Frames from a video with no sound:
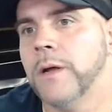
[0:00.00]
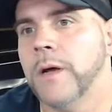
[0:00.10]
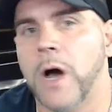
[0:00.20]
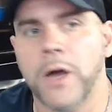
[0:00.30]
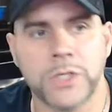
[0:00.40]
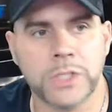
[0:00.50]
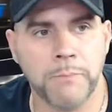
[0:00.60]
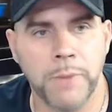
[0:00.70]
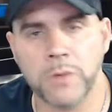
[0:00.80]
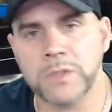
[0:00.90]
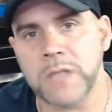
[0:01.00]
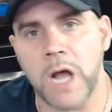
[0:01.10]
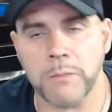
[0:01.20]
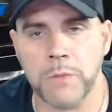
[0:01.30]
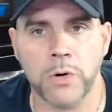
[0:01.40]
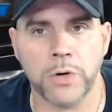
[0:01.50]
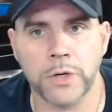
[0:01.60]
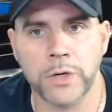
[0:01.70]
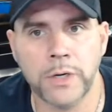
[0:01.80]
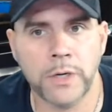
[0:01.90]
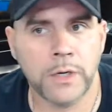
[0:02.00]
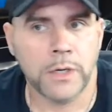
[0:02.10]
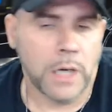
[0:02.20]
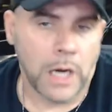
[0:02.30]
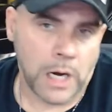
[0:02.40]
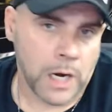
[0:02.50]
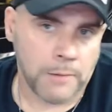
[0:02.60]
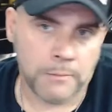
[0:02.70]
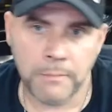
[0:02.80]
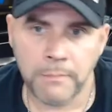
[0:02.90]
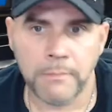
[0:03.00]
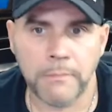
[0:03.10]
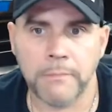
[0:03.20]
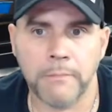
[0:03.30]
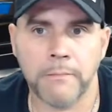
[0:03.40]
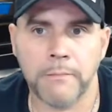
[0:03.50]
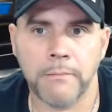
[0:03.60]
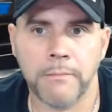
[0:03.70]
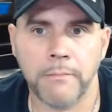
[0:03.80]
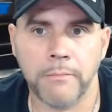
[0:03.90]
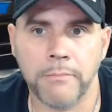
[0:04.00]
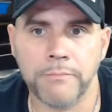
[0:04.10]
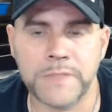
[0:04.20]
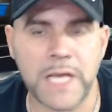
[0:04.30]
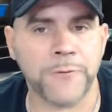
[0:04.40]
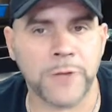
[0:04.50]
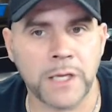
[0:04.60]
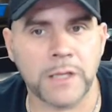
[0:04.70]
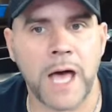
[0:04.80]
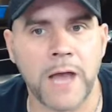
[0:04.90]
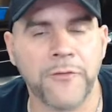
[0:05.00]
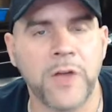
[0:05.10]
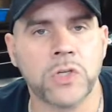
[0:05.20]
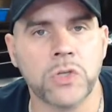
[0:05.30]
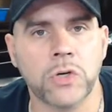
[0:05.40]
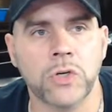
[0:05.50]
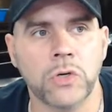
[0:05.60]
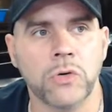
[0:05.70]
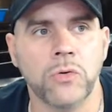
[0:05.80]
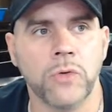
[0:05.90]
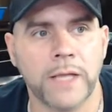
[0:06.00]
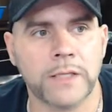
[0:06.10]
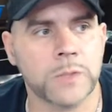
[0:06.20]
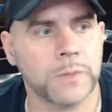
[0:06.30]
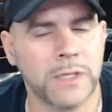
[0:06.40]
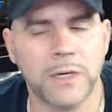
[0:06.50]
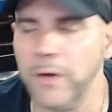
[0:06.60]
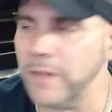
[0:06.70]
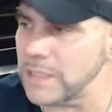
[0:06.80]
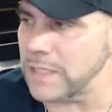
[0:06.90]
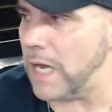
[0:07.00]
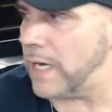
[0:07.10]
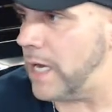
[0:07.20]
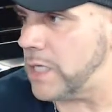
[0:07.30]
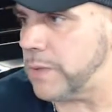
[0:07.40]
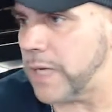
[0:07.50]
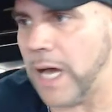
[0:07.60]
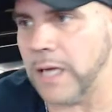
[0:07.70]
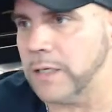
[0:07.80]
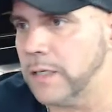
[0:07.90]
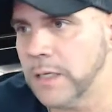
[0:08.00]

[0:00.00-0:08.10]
on just a bone stock motor. Definitely a lot of things you can do at this. You know, in this day and age, we got